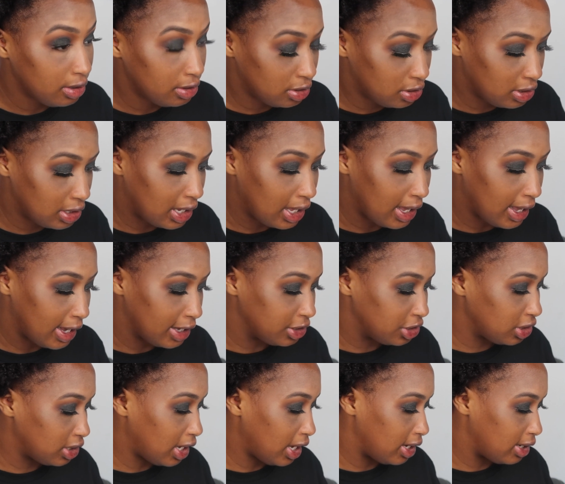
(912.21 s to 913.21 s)
to get
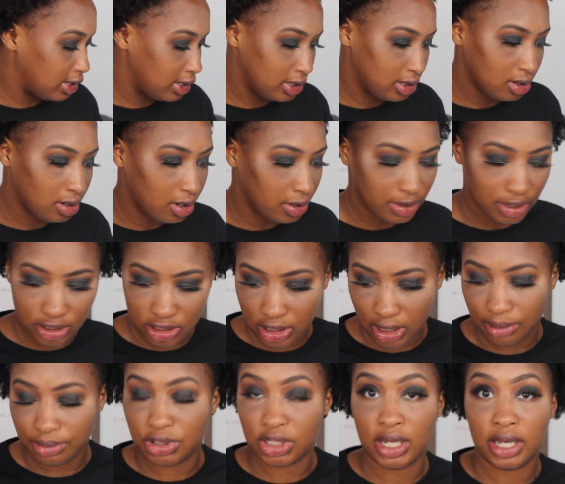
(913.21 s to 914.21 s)
educated on the
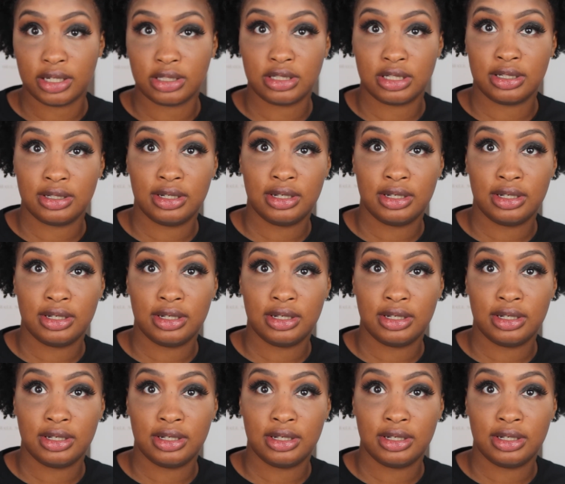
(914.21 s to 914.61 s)
subject.